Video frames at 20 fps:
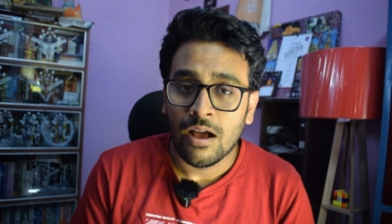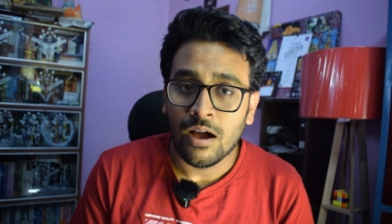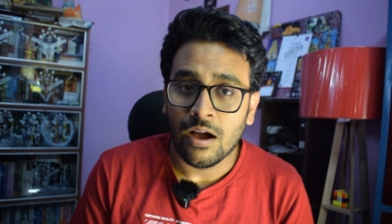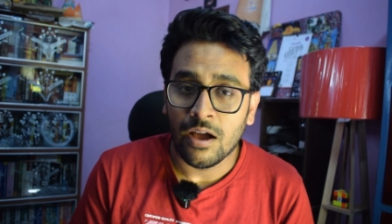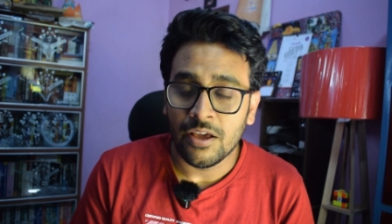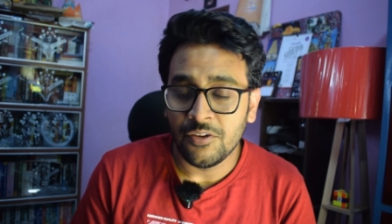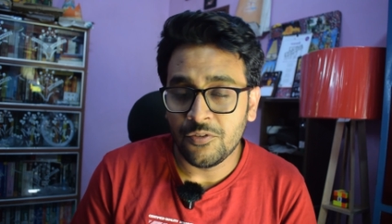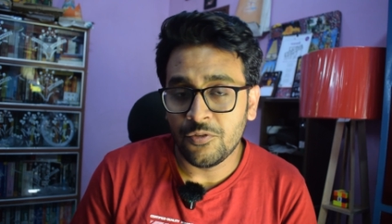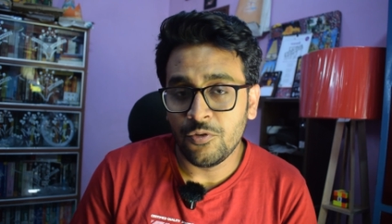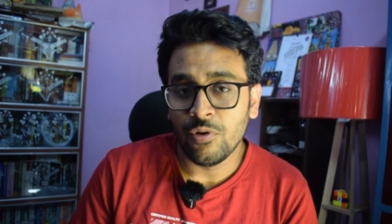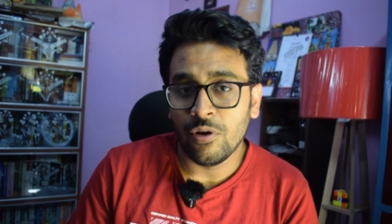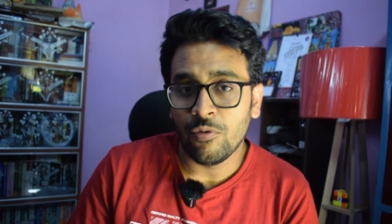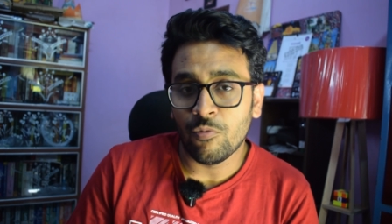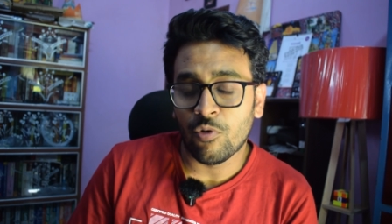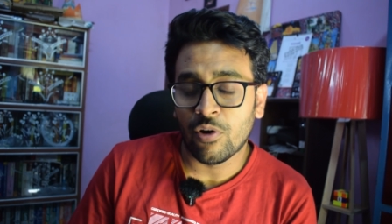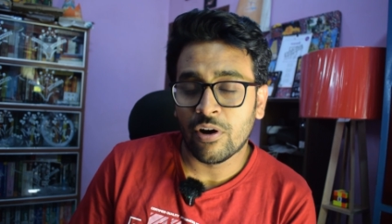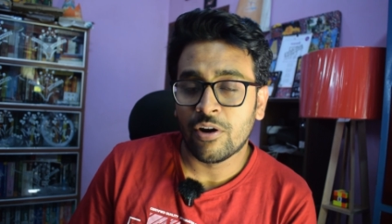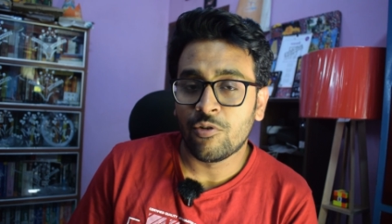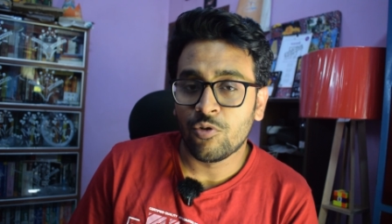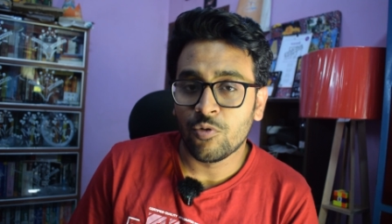If you
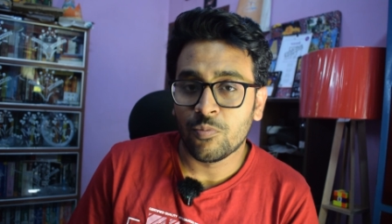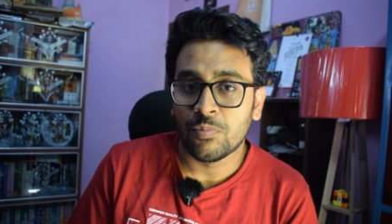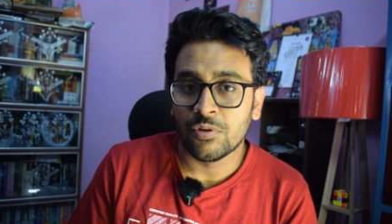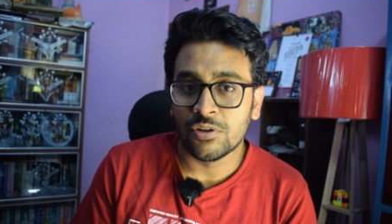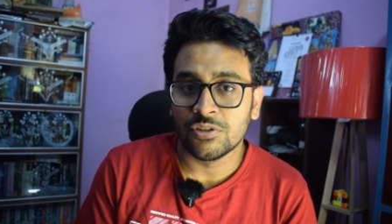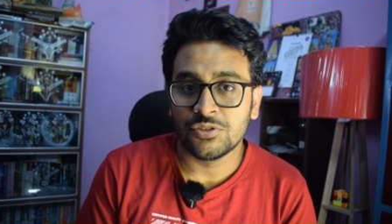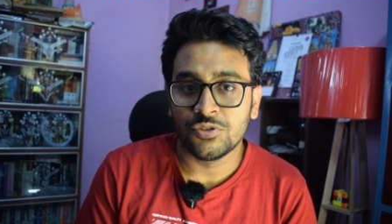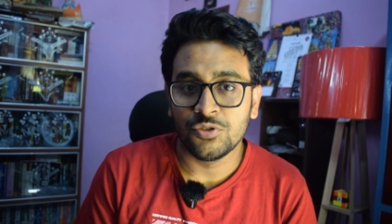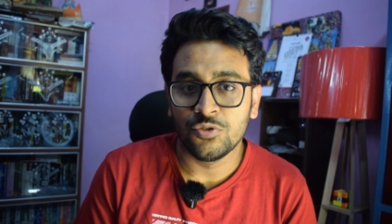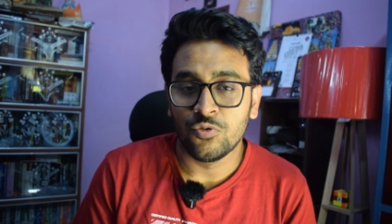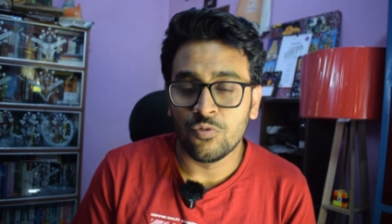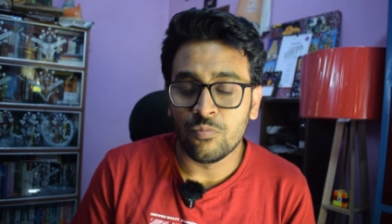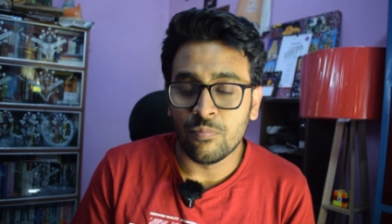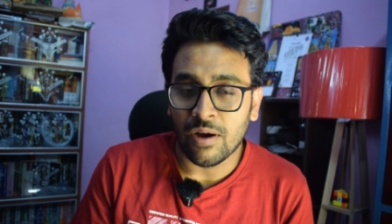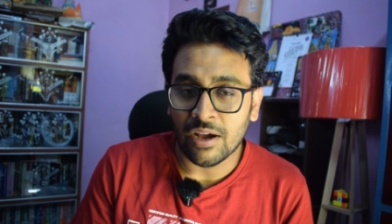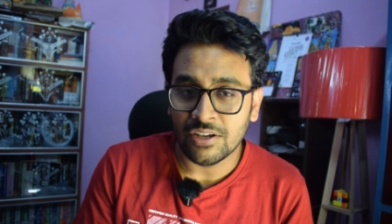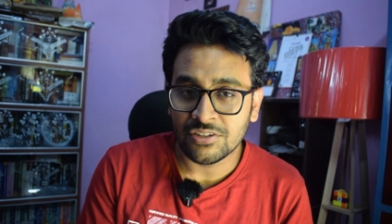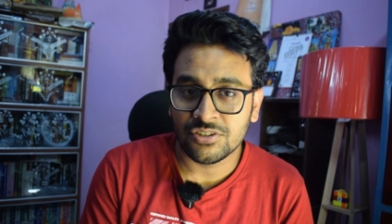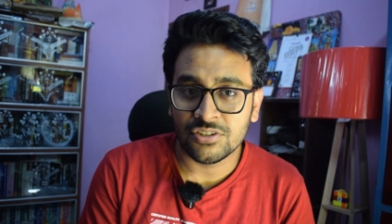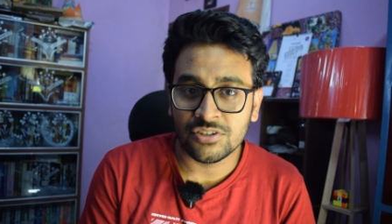wanted to pursue
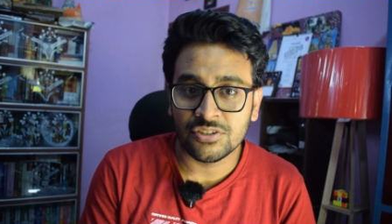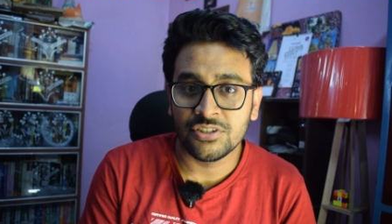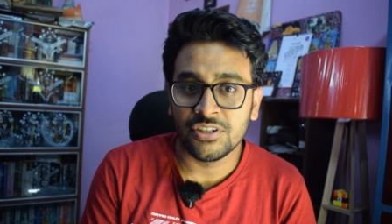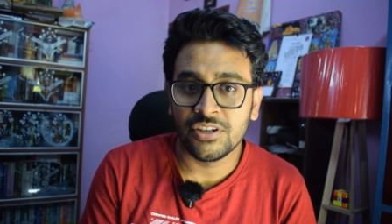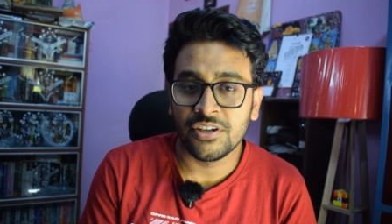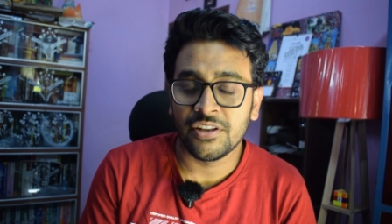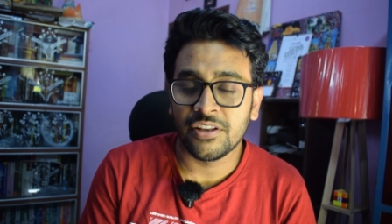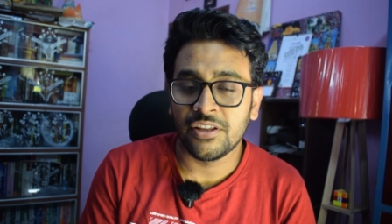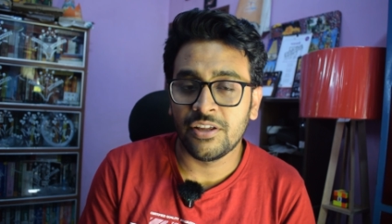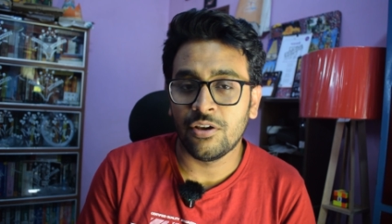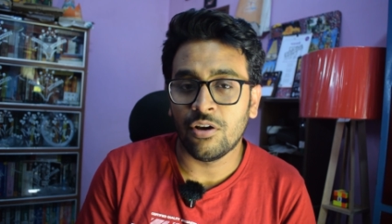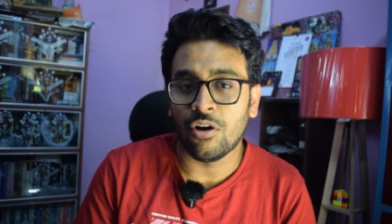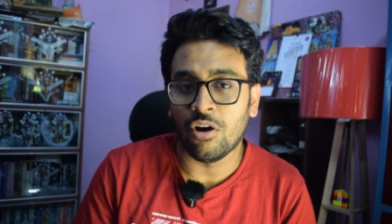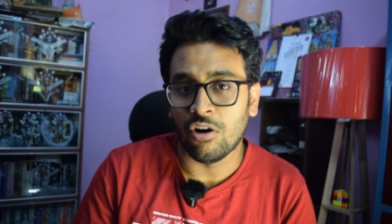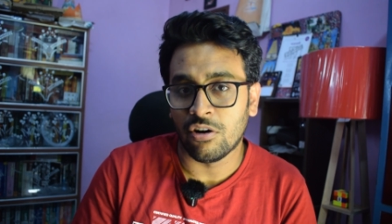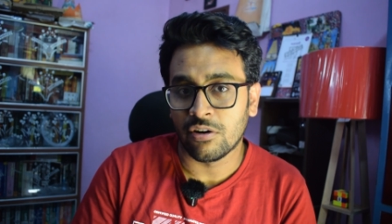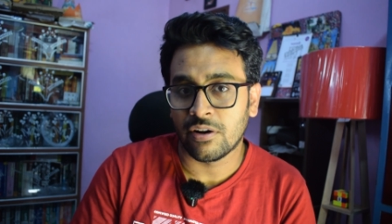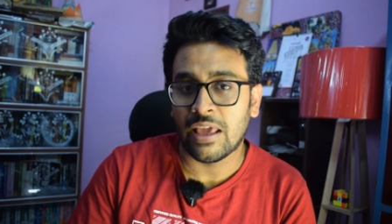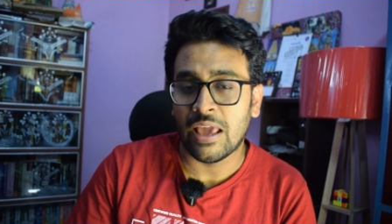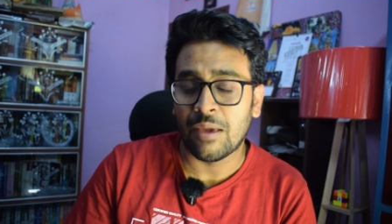master's degree
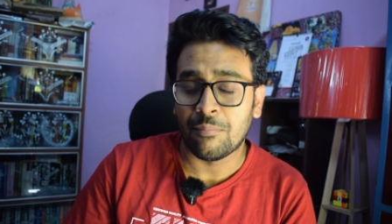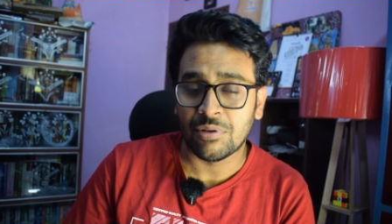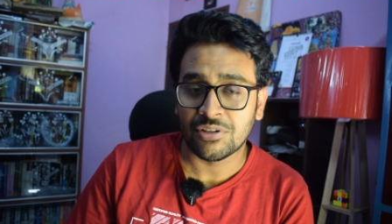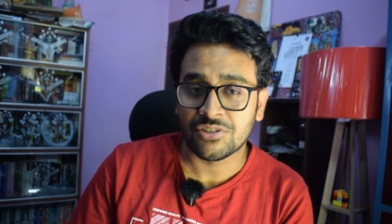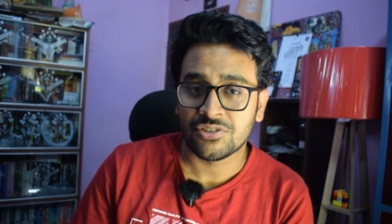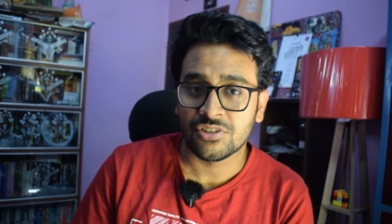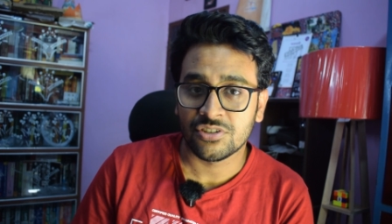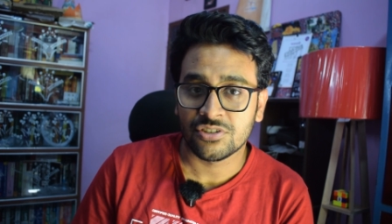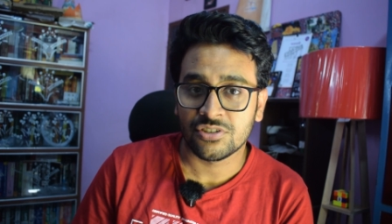or MS